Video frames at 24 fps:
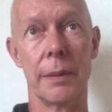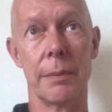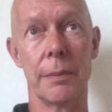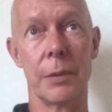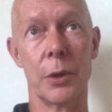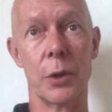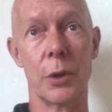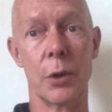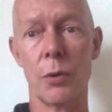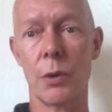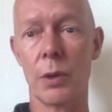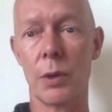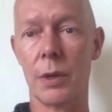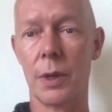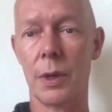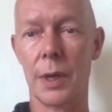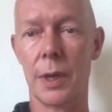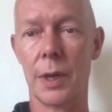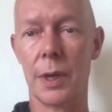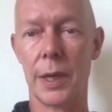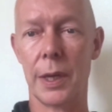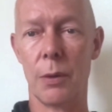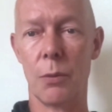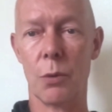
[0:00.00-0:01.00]
am
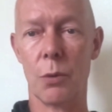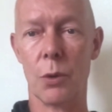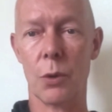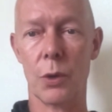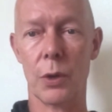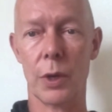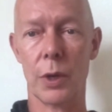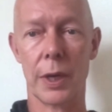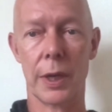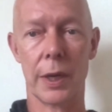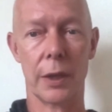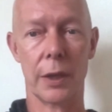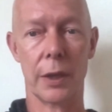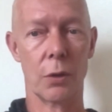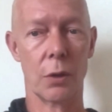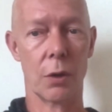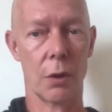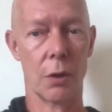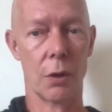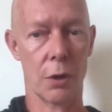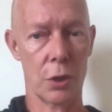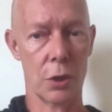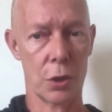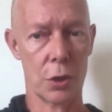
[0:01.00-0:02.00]
currently working at
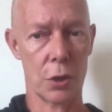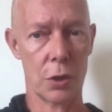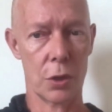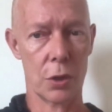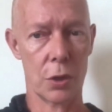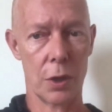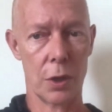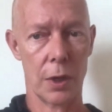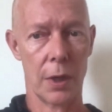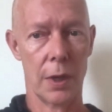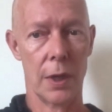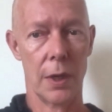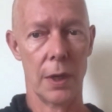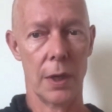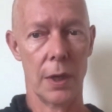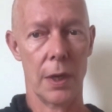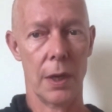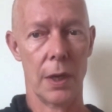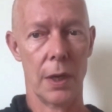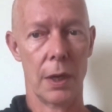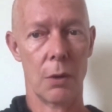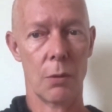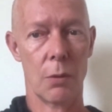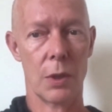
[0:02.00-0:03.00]
Roche.
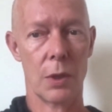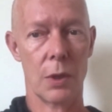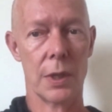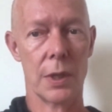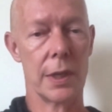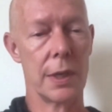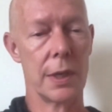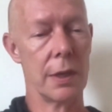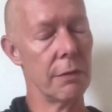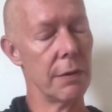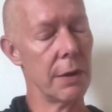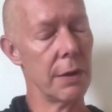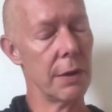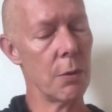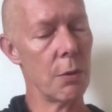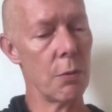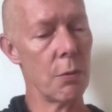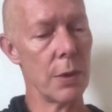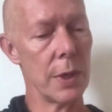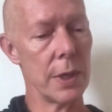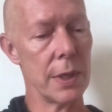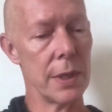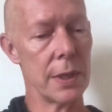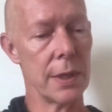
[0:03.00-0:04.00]
I was until very
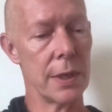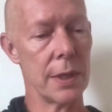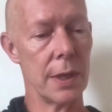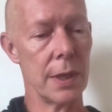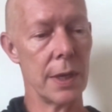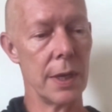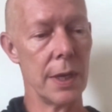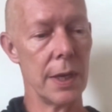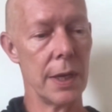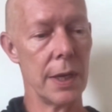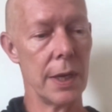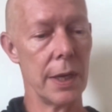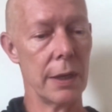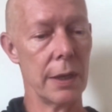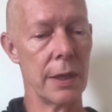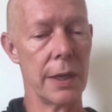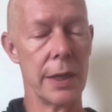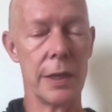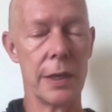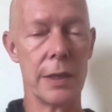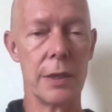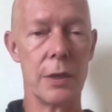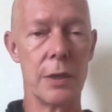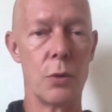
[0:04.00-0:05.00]
recently at
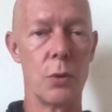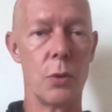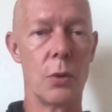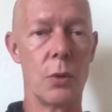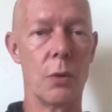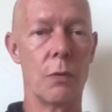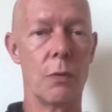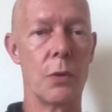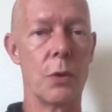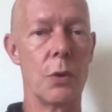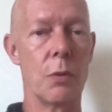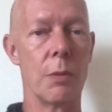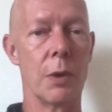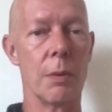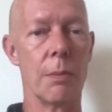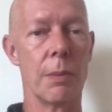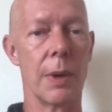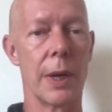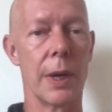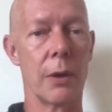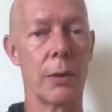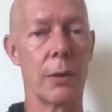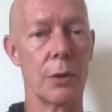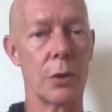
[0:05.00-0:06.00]
the Institute of
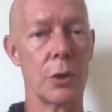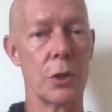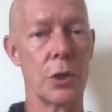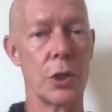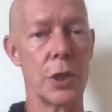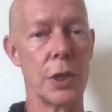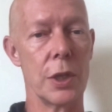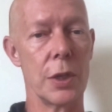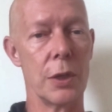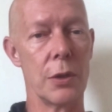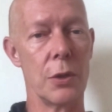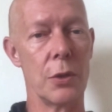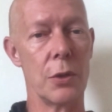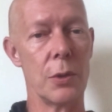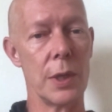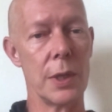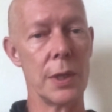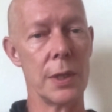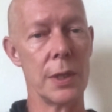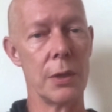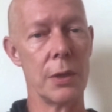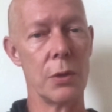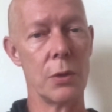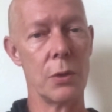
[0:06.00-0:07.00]
Human Biology, a new
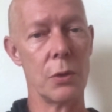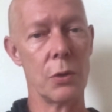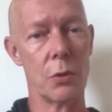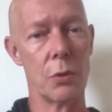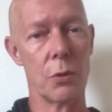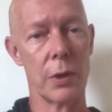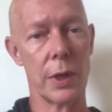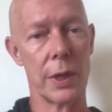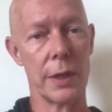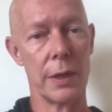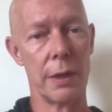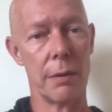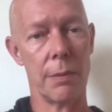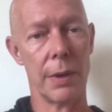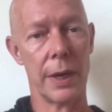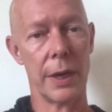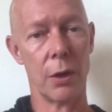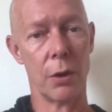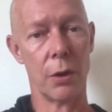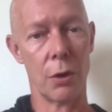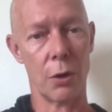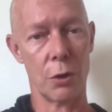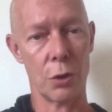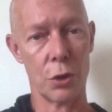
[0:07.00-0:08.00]
institute created
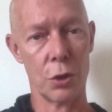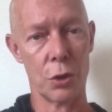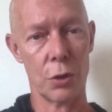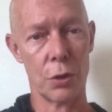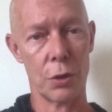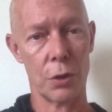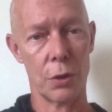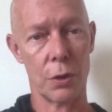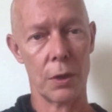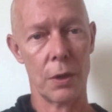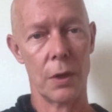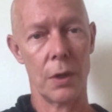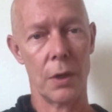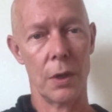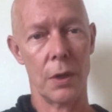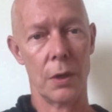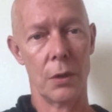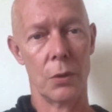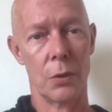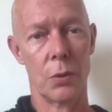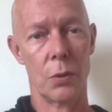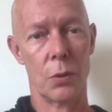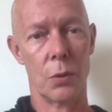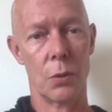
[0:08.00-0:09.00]
by Roche
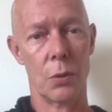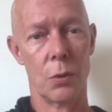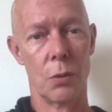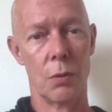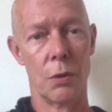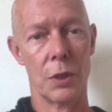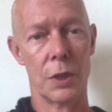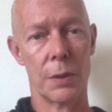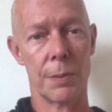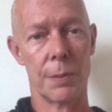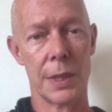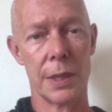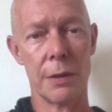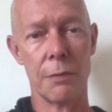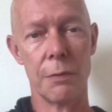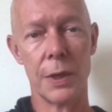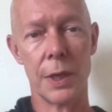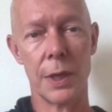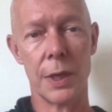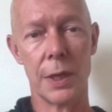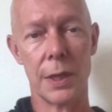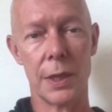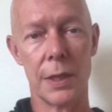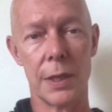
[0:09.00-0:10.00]
to
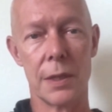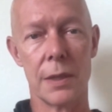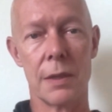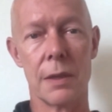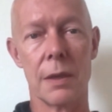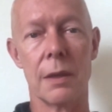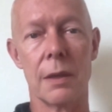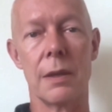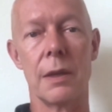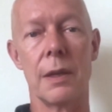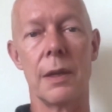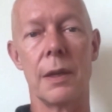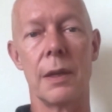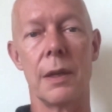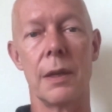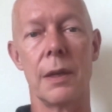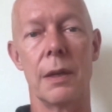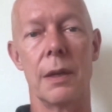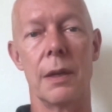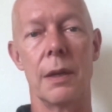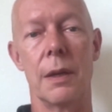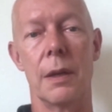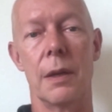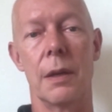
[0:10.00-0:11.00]
specifically
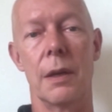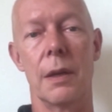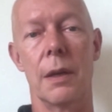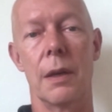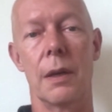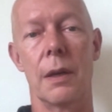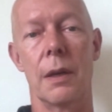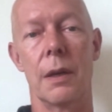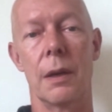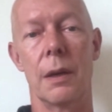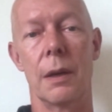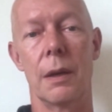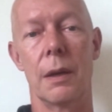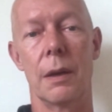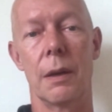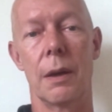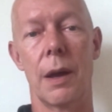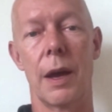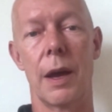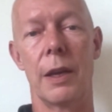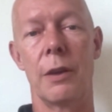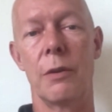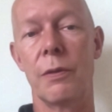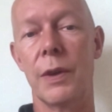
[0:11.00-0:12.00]
study
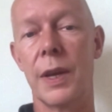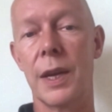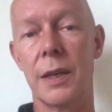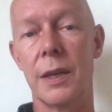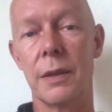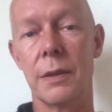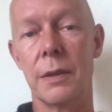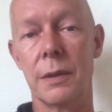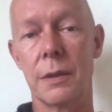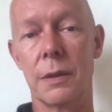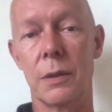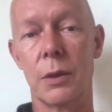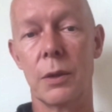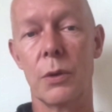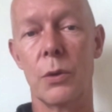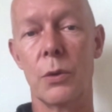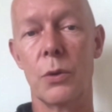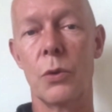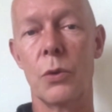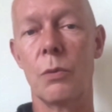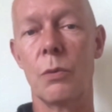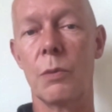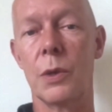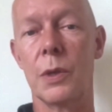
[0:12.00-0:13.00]
advanced
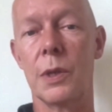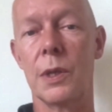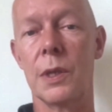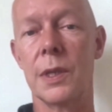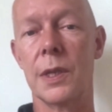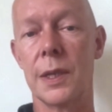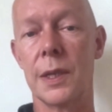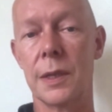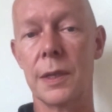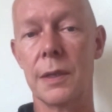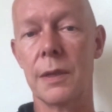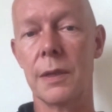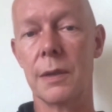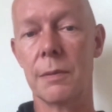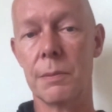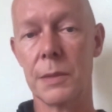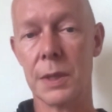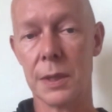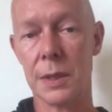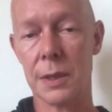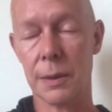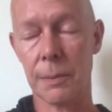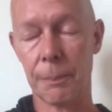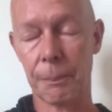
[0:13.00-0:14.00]
human
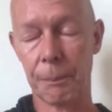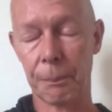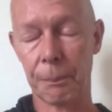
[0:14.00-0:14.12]
systems.